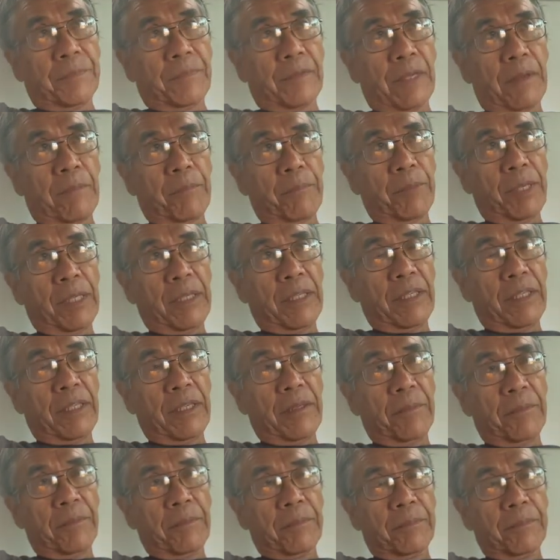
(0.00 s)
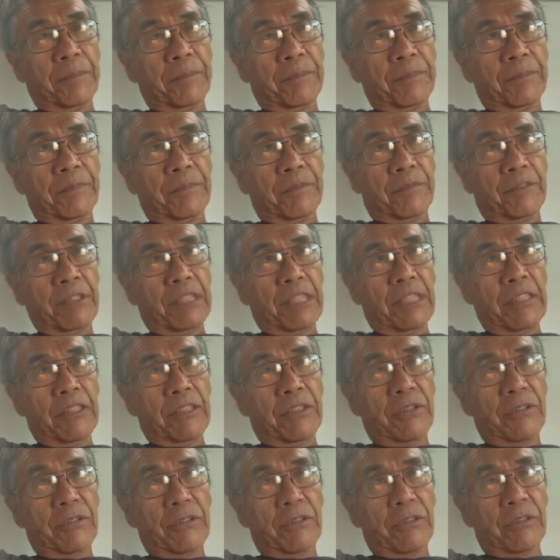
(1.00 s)
and many
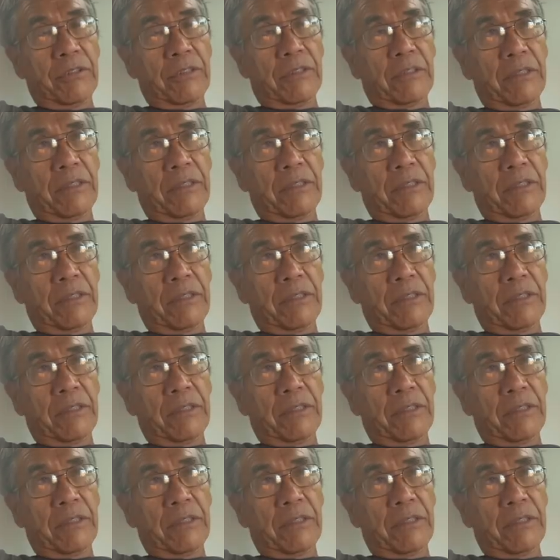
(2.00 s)
religions,